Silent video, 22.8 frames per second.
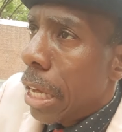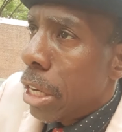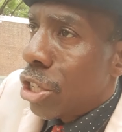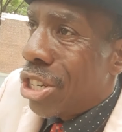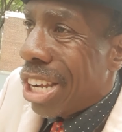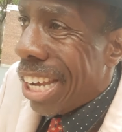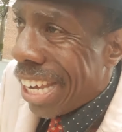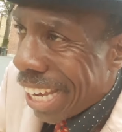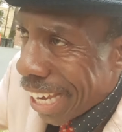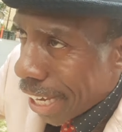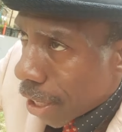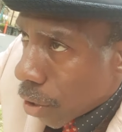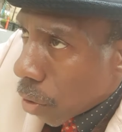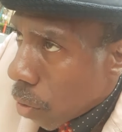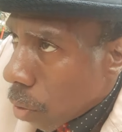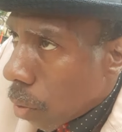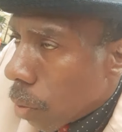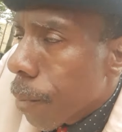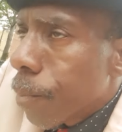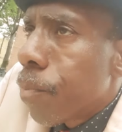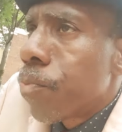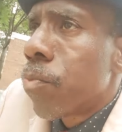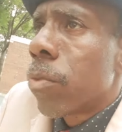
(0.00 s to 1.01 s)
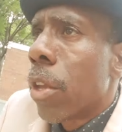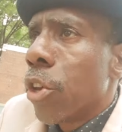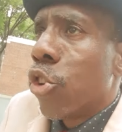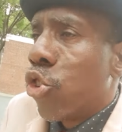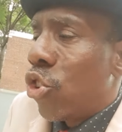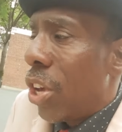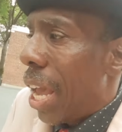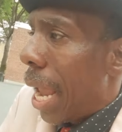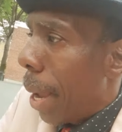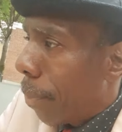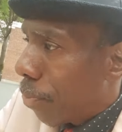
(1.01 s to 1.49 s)
to heal.
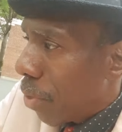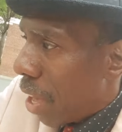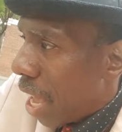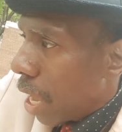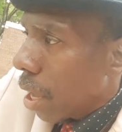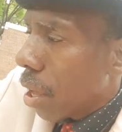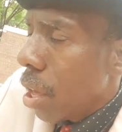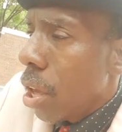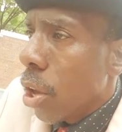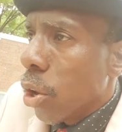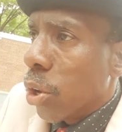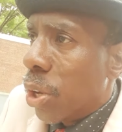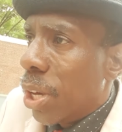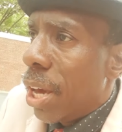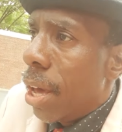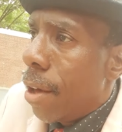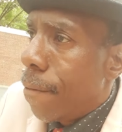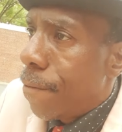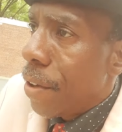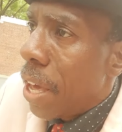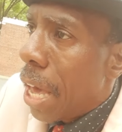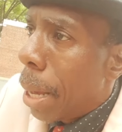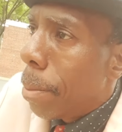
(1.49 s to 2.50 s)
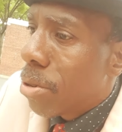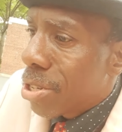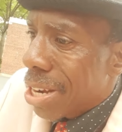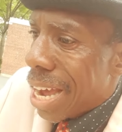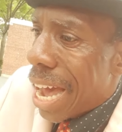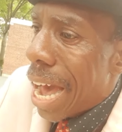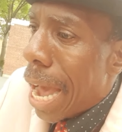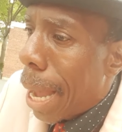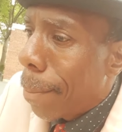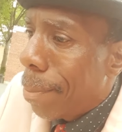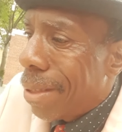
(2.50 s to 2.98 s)
Same thing. Give him
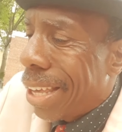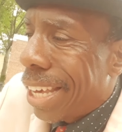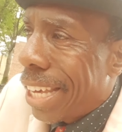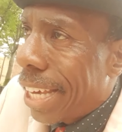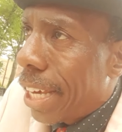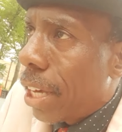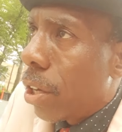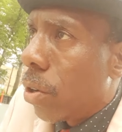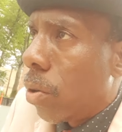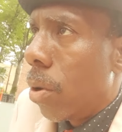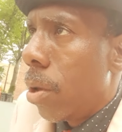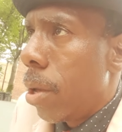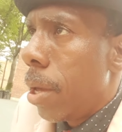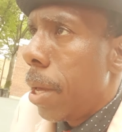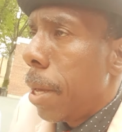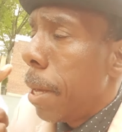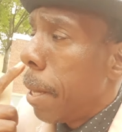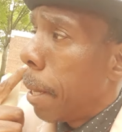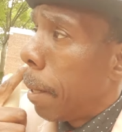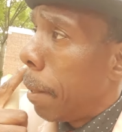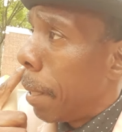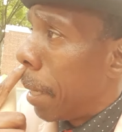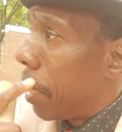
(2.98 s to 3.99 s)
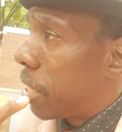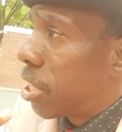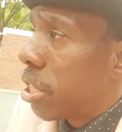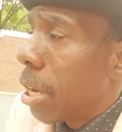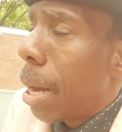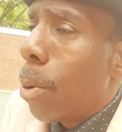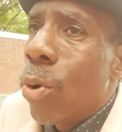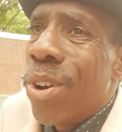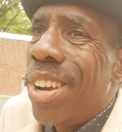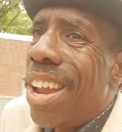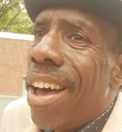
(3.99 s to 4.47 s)
time to heal. Now,
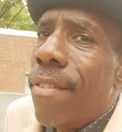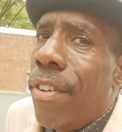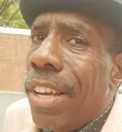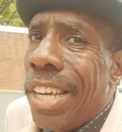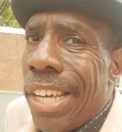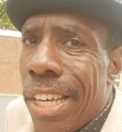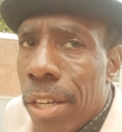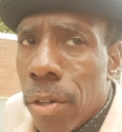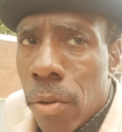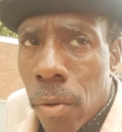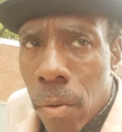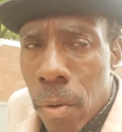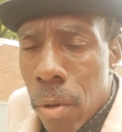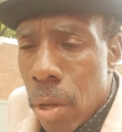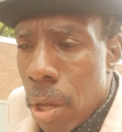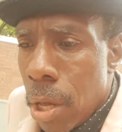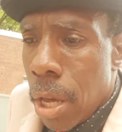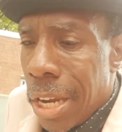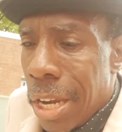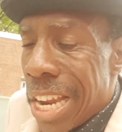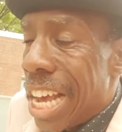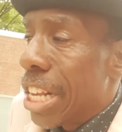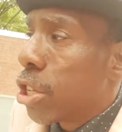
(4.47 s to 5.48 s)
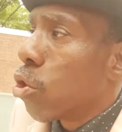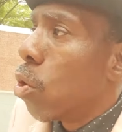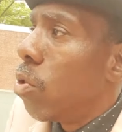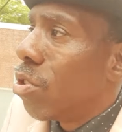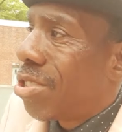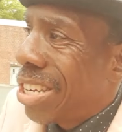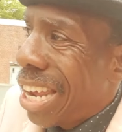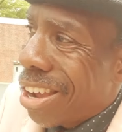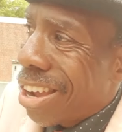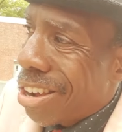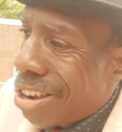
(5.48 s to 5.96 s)
some will never heal. That's going
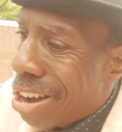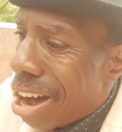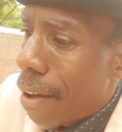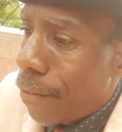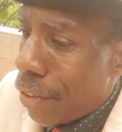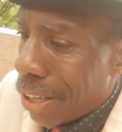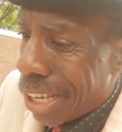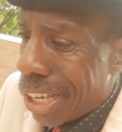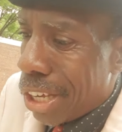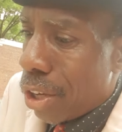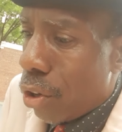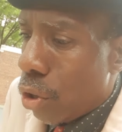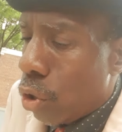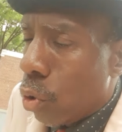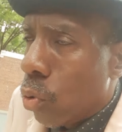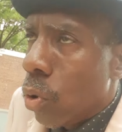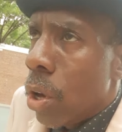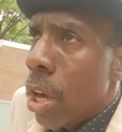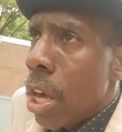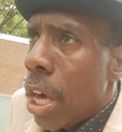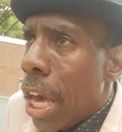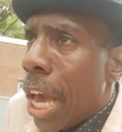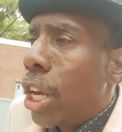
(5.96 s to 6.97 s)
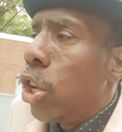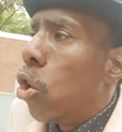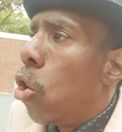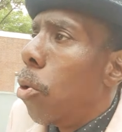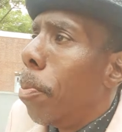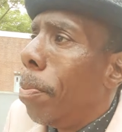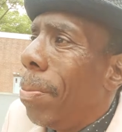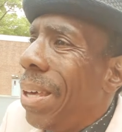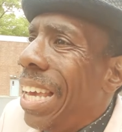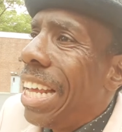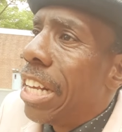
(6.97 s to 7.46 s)
to take God to heal you. It
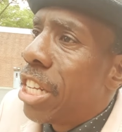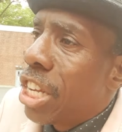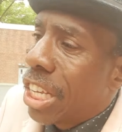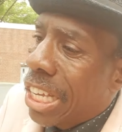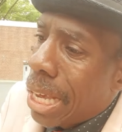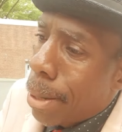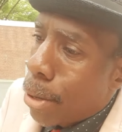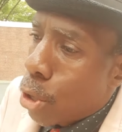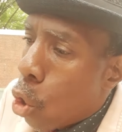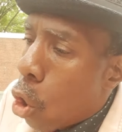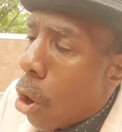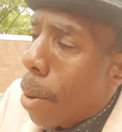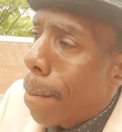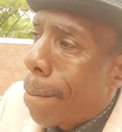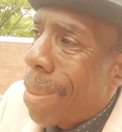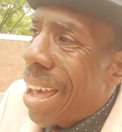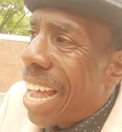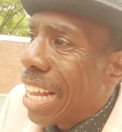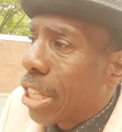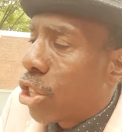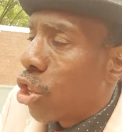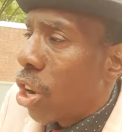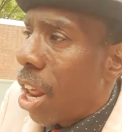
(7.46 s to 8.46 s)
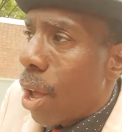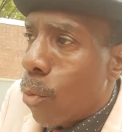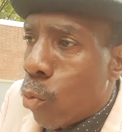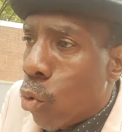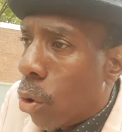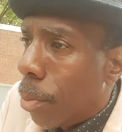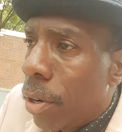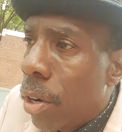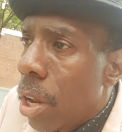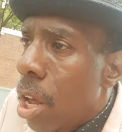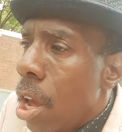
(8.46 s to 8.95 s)
don't mean to keep going back to that
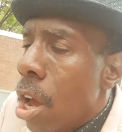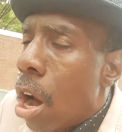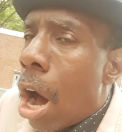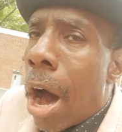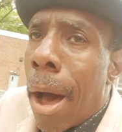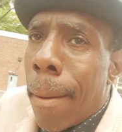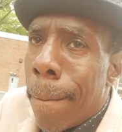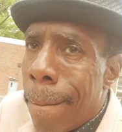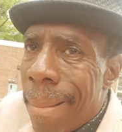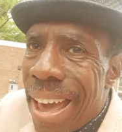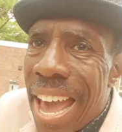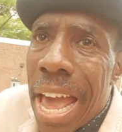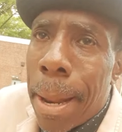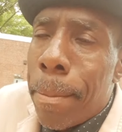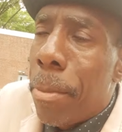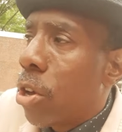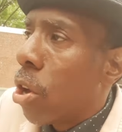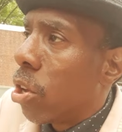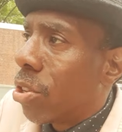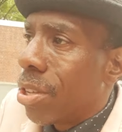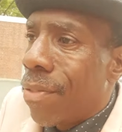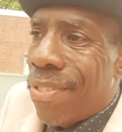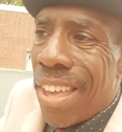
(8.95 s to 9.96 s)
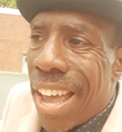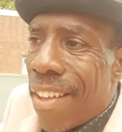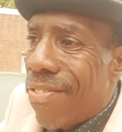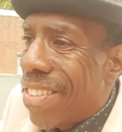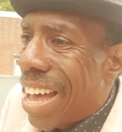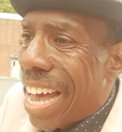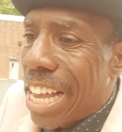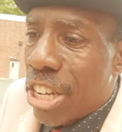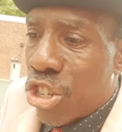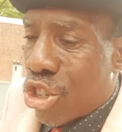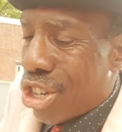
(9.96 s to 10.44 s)
woman or man because if they're
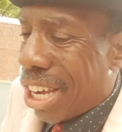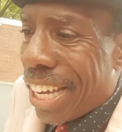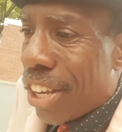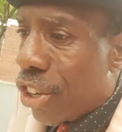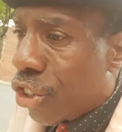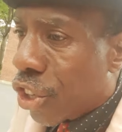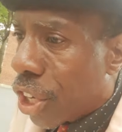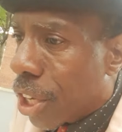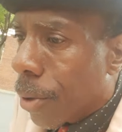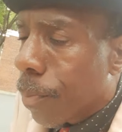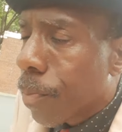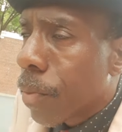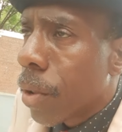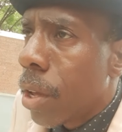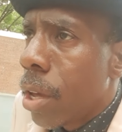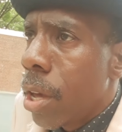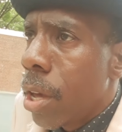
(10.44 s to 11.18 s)
not changing,